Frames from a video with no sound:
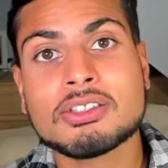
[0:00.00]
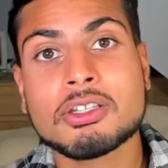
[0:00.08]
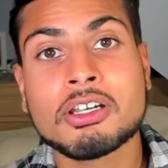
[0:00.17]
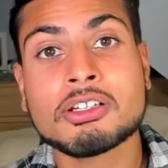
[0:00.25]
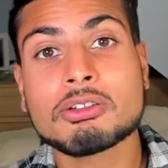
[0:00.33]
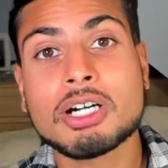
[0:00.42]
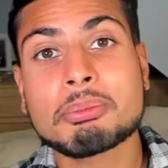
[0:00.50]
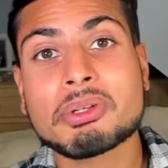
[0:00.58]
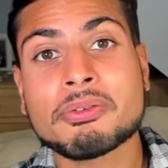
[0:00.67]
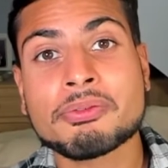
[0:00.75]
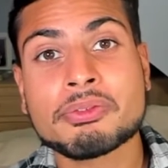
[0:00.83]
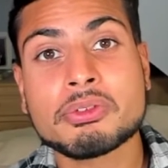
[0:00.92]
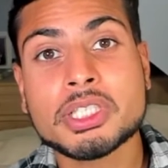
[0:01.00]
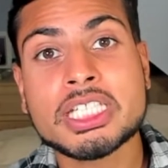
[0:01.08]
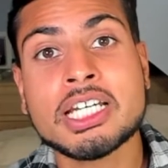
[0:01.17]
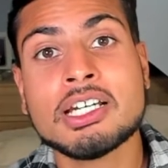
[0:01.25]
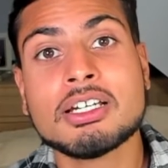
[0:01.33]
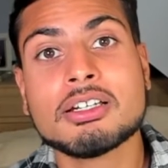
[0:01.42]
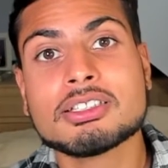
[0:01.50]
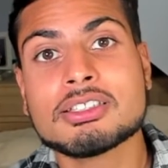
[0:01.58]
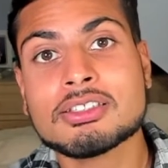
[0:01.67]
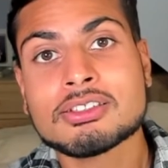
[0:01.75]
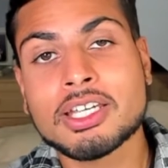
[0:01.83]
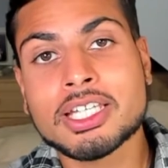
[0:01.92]
You can grab a free
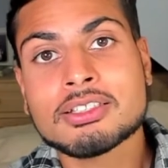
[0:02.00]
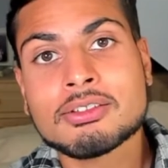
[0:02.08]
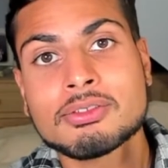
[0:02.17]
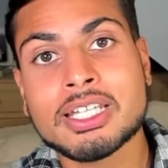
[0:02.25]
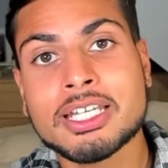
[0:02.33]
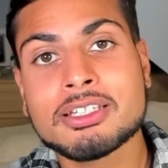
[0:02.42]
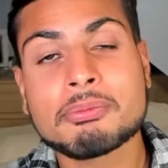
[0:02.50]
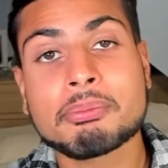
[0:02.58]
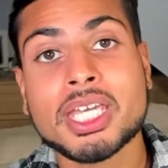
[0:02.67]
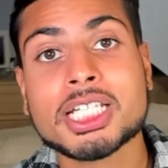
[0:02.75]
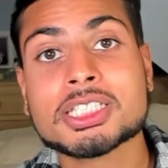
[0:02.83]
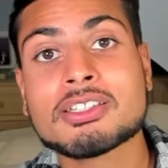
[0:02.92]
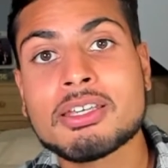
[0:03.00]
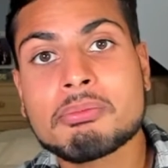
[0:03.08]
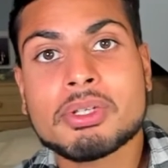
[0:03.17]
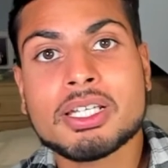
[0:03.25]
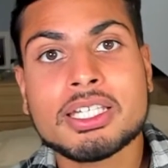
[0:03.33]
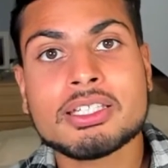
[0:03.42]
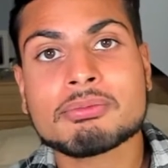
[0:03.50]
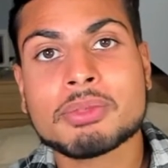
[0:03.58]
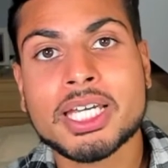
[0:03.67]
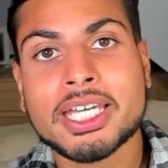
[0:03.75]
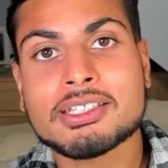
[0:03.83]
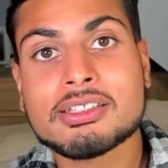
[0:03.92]
design landing page template
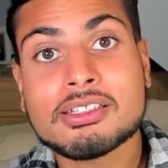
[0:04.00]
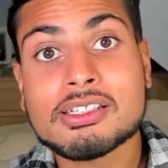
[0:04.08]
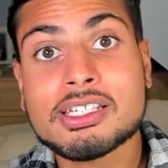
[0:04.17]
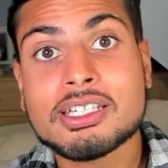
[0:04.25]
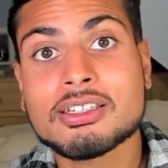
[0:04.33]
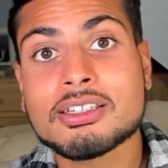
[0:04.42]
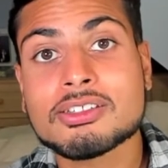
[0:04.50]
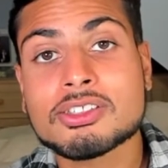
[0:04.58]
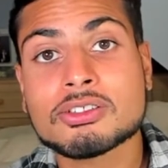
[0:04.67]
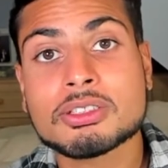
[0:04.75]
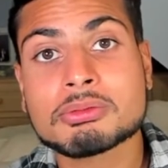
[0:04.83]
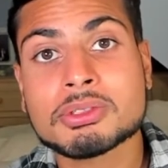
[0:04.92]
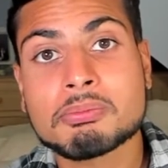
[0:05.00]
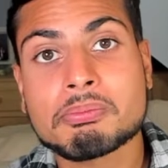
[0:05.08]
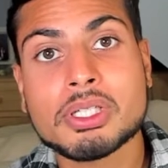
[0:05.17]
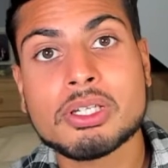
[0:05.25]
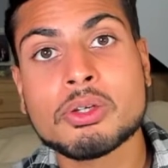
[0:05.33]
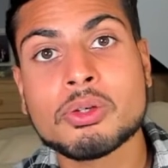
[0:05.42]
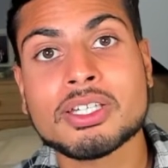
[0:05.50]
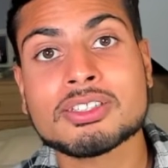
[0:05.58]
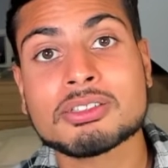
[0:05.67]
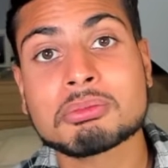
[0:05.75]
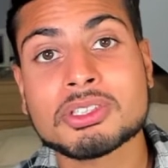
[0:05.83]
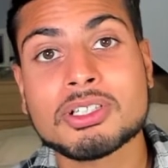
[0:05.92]
by heading the link in the description below and
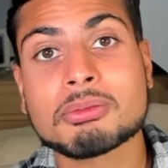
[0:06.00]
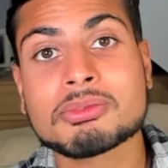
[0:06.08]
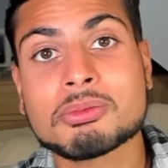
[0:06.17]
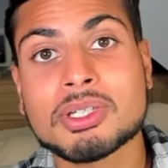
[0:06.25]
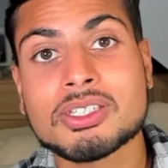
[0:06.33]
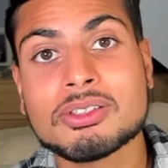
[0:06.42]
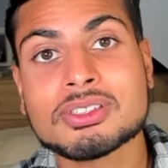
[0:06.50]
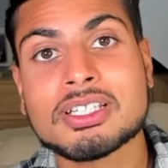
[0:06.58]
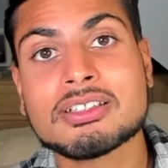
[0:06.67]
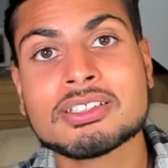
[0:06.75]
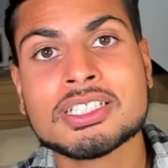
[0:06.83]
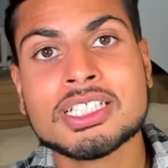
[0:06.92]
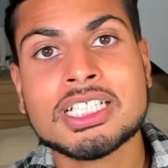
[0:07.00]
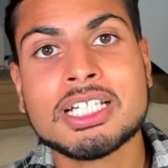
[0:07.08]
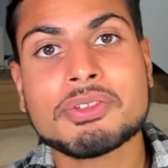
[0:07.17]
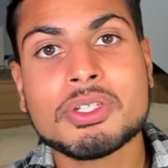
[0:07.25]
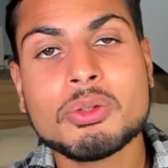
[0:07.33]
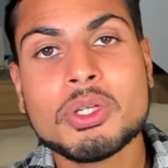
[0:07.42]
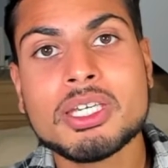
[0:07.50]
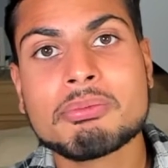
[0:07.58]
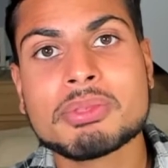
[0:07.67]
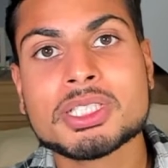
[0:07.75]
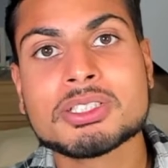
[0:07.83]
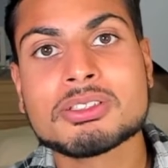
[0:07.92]
subscribe to my newsletter. If you're new here,
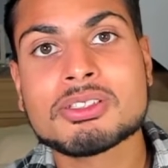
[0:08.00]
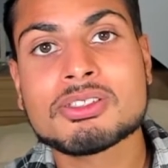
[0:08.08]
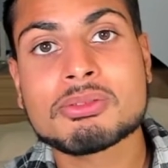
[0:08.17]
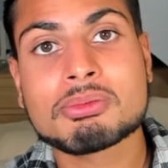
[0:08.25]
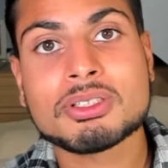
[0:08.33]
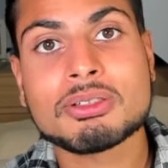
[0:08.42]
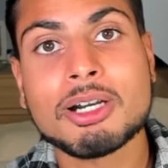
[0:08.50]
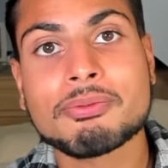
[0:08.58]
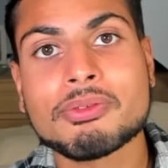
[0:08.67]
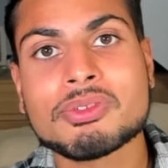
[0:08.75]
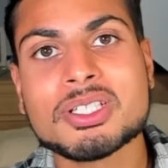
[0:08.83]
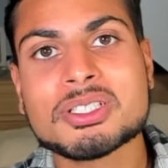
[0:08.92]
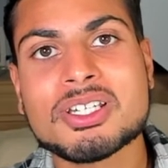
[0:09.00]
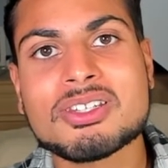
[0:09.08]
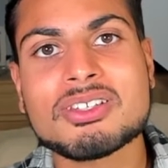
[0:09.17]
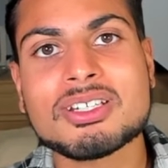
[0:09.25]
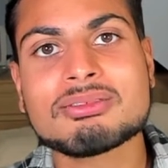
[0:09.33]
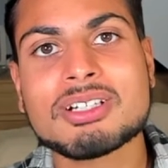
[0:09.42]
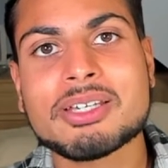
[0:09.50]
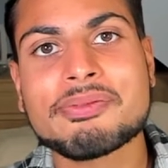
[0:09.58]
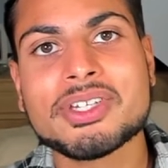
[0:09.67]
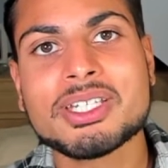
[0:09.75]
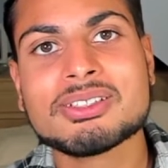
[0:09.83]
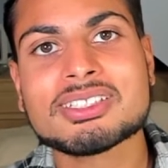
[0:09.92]
be sure to subscribe for future design related
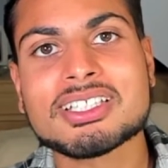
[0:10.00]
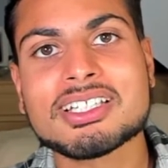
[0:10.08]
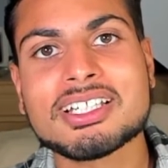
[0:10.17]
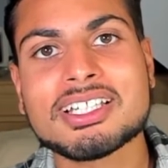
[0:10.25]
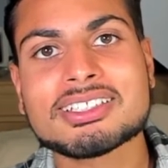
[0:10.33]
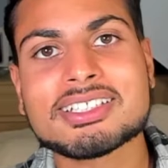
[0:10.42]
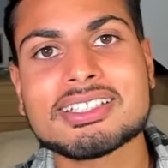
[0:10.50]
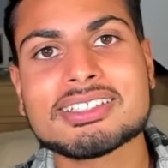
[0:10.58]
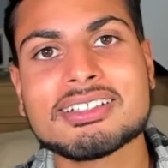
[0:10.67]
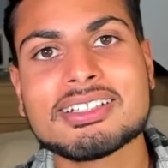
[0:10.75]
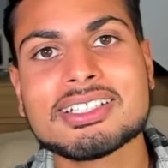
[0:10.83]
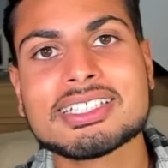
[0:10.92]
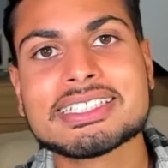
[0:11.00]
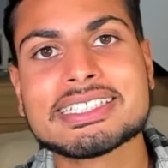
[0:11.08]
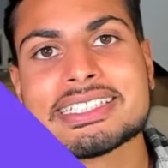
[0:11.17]
videos, and let's get started.